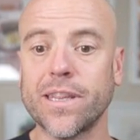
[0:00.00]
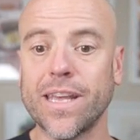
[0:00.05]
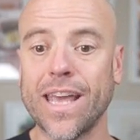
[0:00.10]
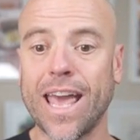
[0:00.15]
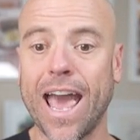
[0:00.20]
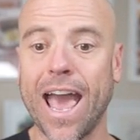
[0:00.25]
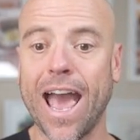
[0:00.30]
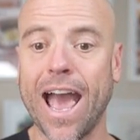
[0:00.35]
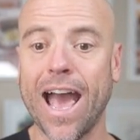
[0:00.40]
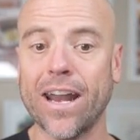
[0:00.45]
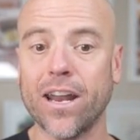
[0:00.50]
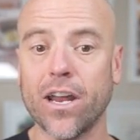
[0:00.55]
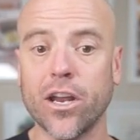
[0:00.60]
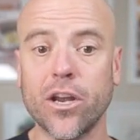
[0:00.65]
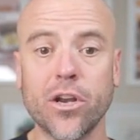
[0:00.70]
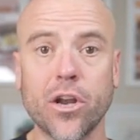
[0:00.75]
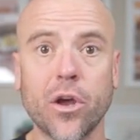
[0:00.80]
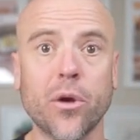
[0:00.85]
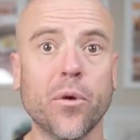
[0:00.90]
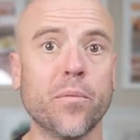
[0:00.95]
the add a
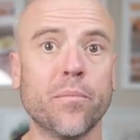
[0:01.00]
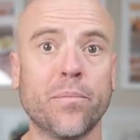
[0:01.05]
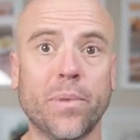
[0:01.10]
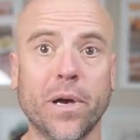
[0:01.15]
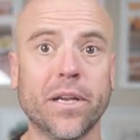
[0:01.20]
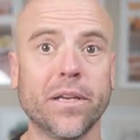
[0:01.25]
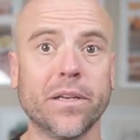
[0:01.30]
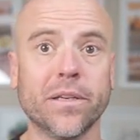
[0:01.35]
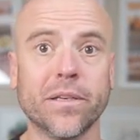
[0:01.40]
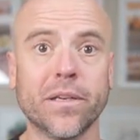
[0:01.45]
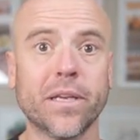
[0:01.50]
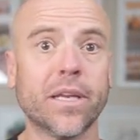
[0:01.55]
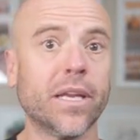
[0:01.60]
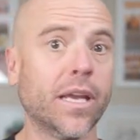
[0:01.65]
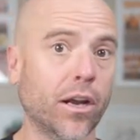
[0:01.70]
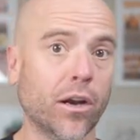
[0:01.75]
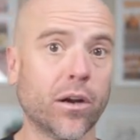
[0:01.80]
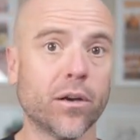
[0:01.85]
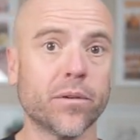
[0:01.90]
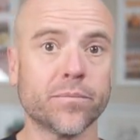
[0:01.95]
note button
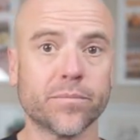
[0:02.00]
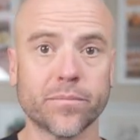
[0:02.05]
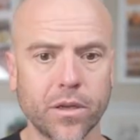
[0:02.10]
here.